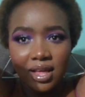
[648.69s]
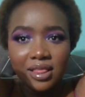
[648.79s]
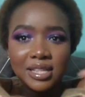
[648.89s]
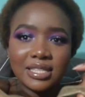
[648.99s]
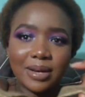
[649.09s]

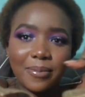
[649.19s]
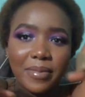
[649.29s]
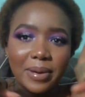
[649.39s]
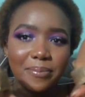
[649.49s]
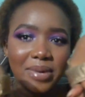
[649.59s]
these are
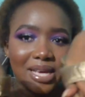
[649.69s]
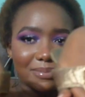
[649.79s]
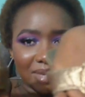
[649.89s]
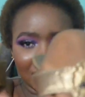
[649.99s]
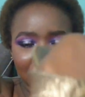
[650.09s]
my
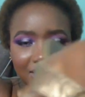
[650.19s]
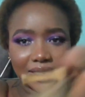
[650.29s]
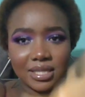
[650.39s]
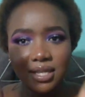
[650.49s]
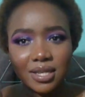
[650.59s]
babies
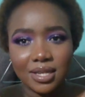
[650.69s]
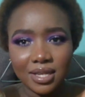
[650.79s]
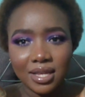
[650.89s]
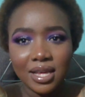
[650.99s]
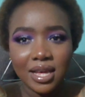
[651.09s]

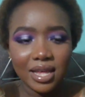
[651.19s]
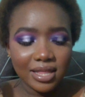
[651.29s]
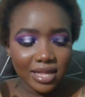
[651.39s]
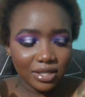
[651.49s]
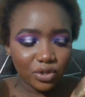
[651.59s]

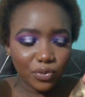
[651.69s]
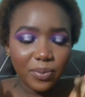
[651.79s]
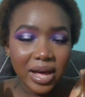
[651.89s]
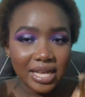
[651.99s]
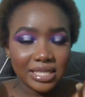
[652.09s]
they are
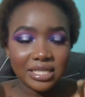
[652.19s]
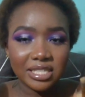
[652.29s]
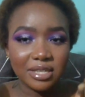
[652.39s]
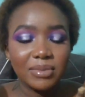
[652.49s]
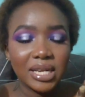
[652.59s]
super
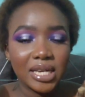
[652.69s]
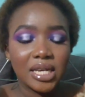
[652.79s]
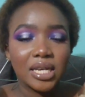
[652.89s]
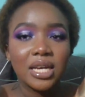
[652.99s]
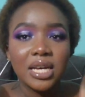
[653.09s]

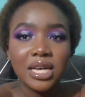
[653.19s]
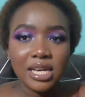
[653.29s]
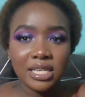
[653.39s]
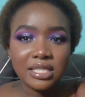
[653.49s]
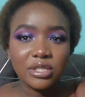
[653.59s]
extremely
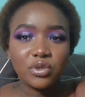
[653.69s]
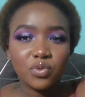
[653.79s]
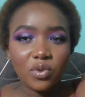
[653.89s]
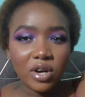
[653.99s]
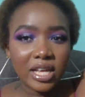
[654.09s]
easy to
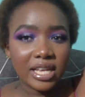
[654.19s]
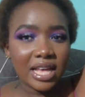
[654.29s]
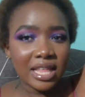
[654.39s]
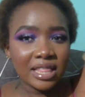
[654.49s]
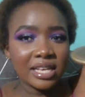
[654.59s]
walk in
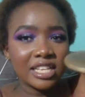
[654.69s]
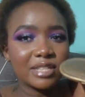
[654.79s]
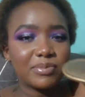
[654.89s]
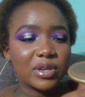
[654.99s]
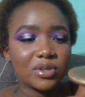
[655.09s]
i think
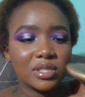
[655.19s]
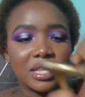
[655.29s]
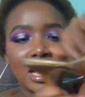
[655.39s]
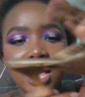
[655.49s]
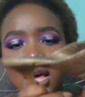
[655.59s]
it's because
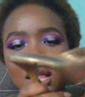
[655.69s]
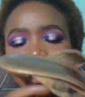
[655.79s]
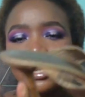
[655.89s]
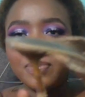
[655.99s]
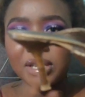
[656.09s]

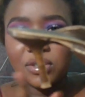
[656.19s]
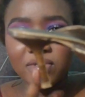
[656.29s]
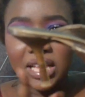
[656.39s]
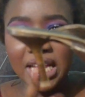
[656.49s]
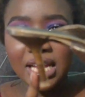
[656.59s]
this part
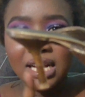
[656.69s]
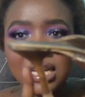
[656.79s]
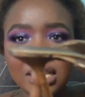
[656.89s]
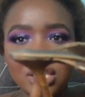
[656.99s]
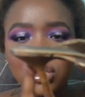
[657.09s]
of the heel
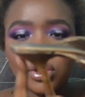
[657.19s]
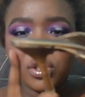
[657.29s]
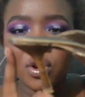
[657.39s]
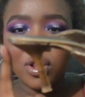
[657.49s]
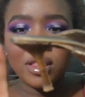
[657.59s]
it's not
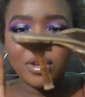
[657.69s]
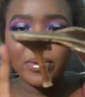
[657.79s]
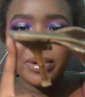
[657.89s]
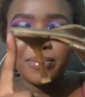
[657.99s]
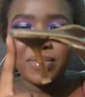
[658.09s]
all the
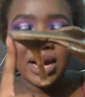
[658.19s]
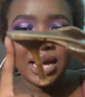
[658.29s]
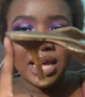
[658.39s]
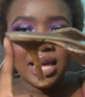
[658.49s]
way back